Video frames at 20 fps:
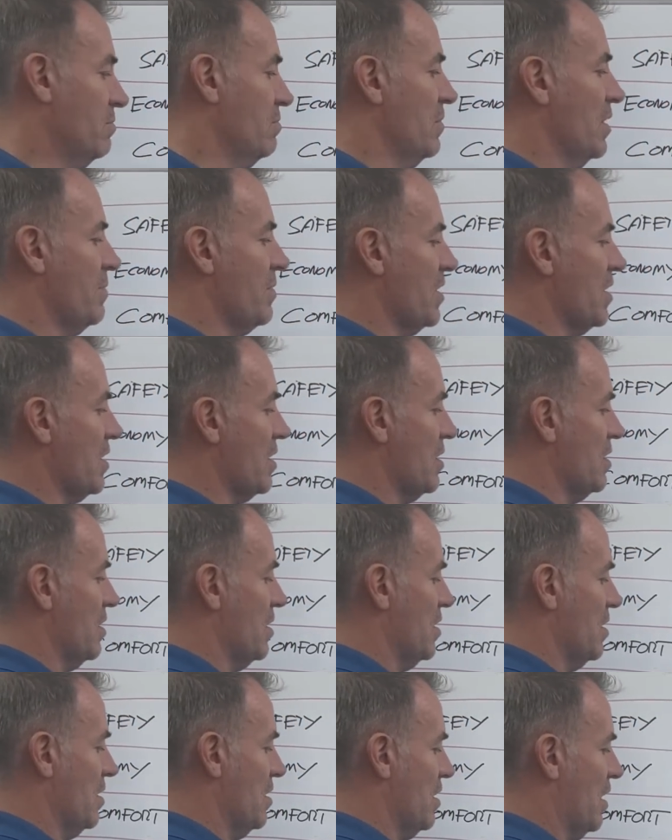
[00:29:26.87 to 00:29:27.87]
Maybe,
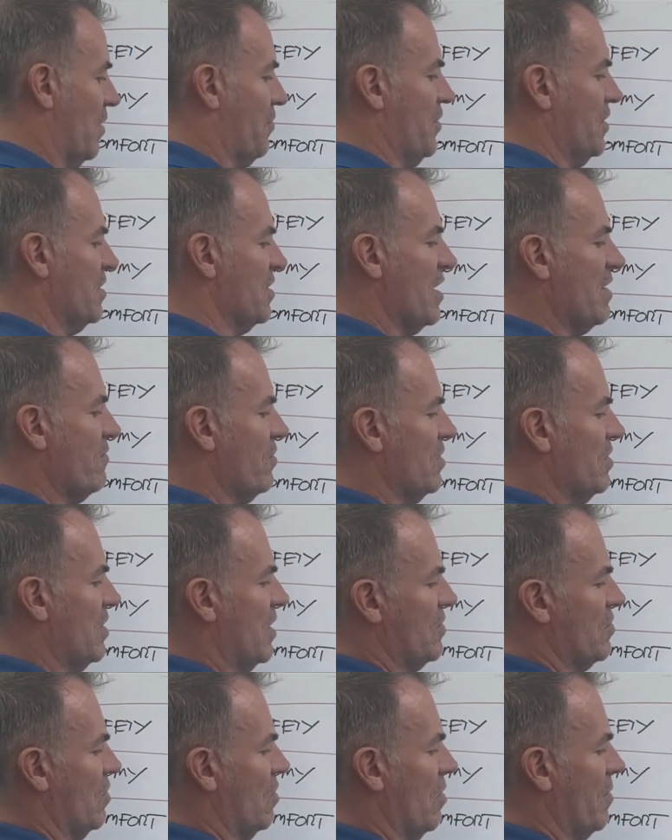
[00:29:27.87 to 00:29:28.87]
I think even, I
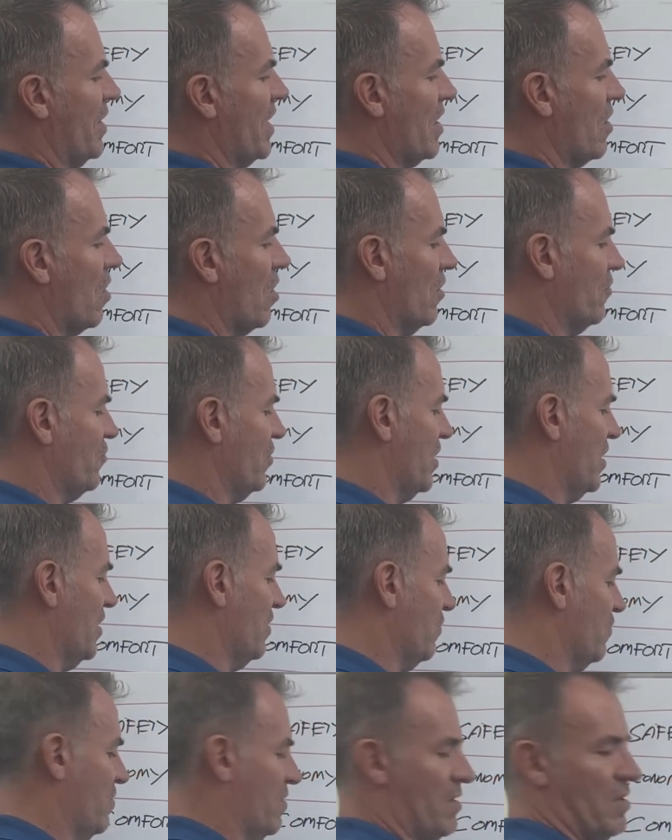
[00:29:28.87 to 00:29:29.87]
don't know how many hours it
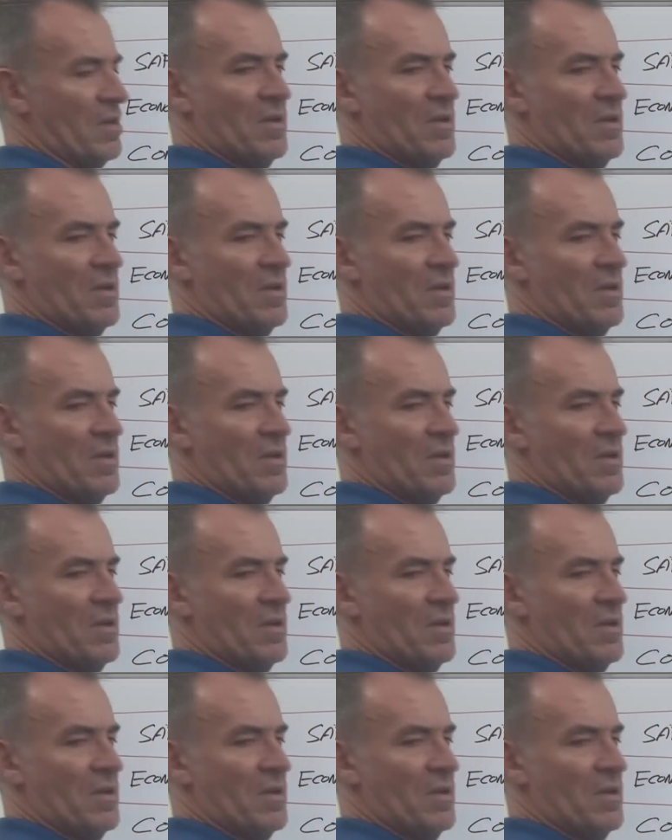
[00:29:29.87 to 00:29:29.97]
is,